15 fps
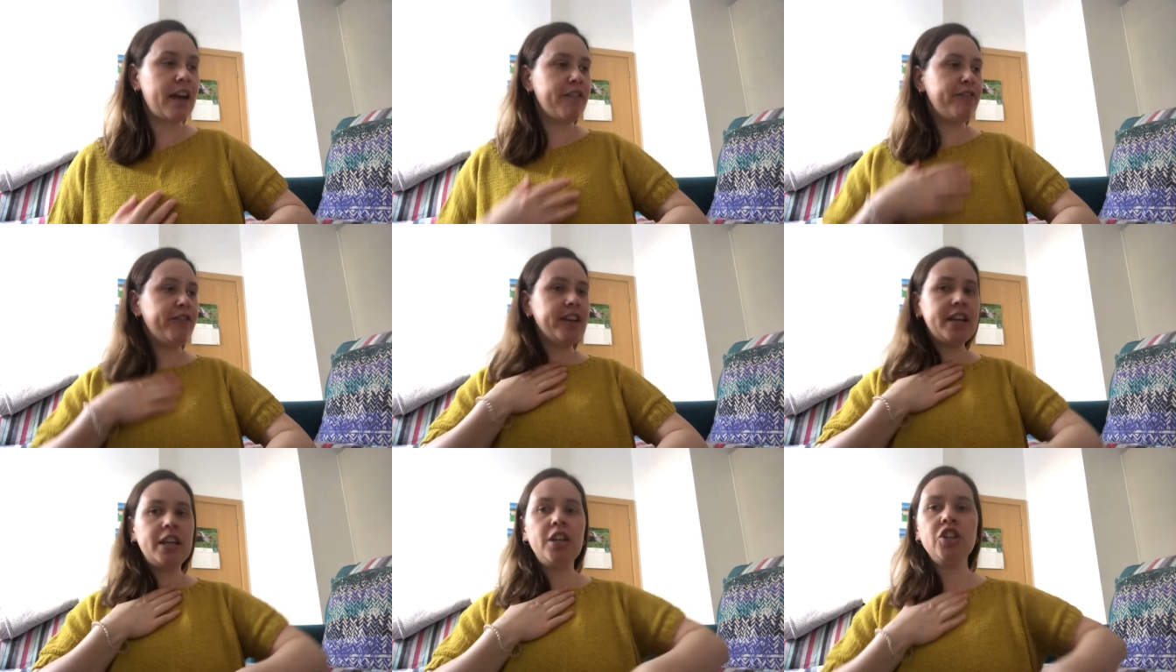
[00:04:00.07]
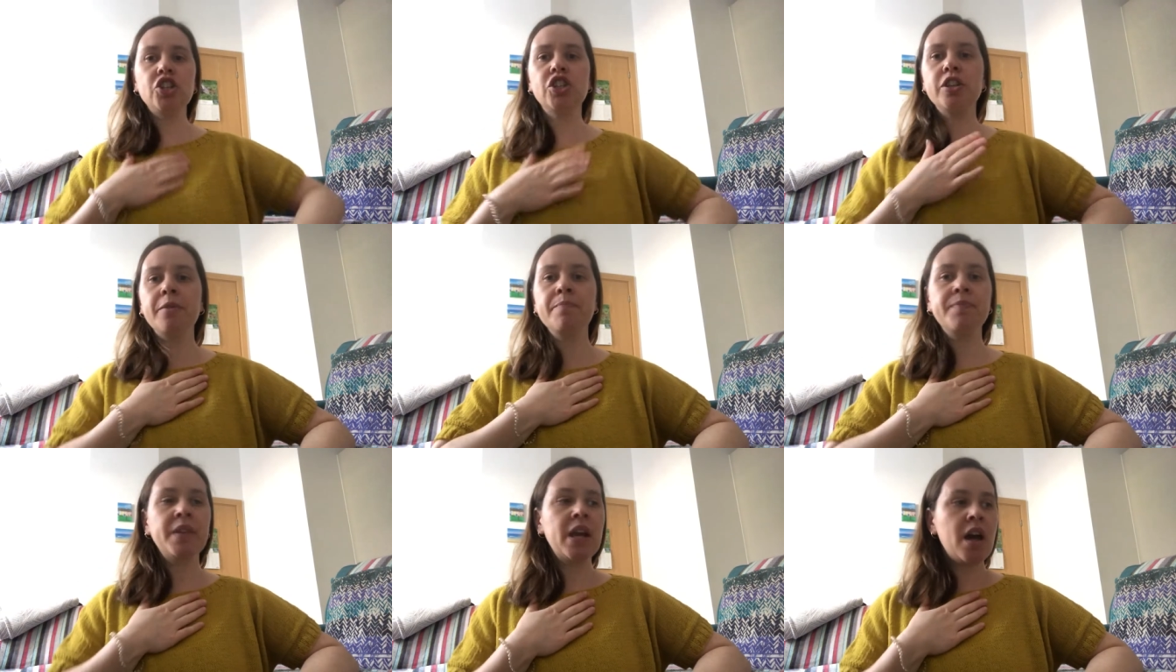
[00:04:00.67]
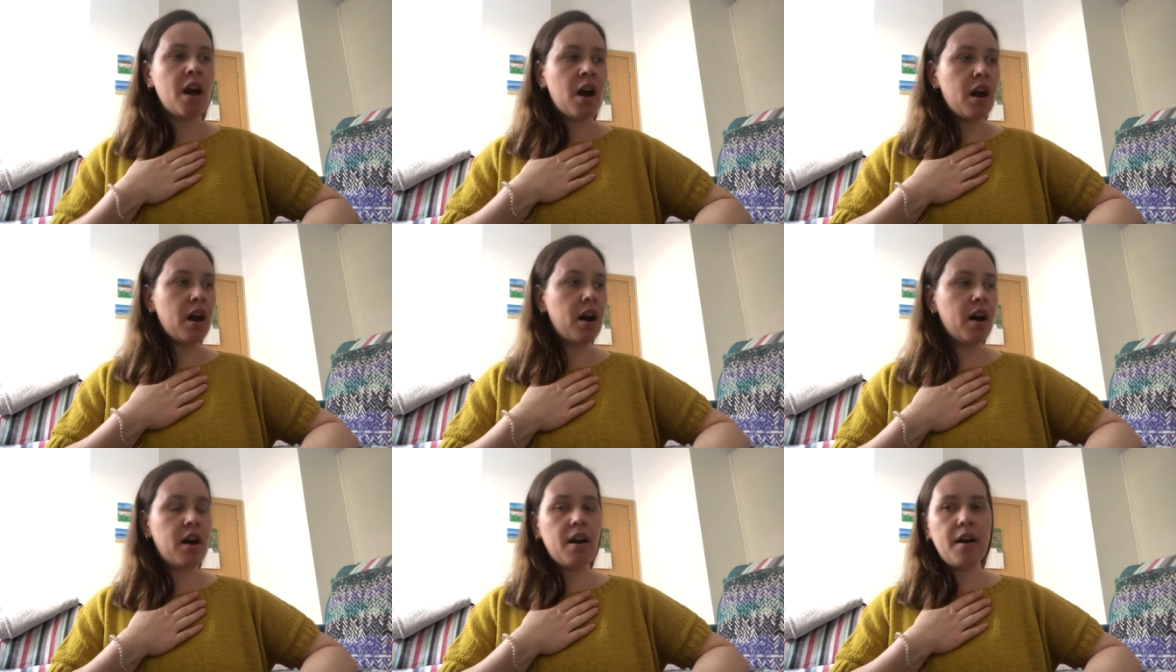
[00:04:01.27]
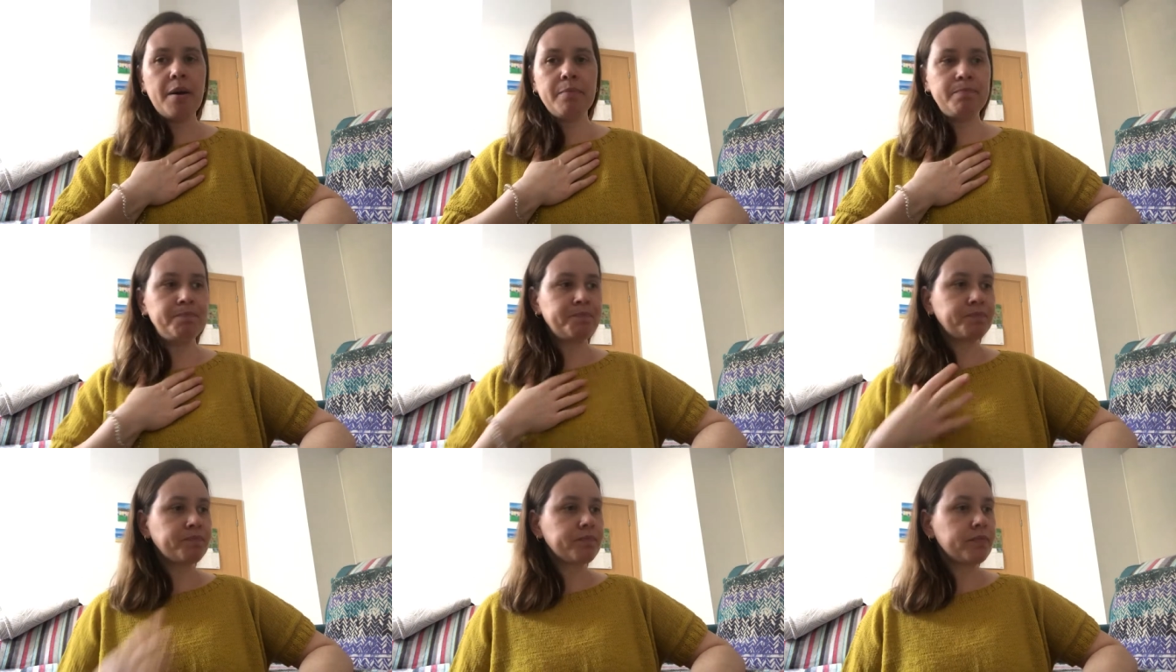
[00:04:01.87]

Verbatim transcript: I finished. Um,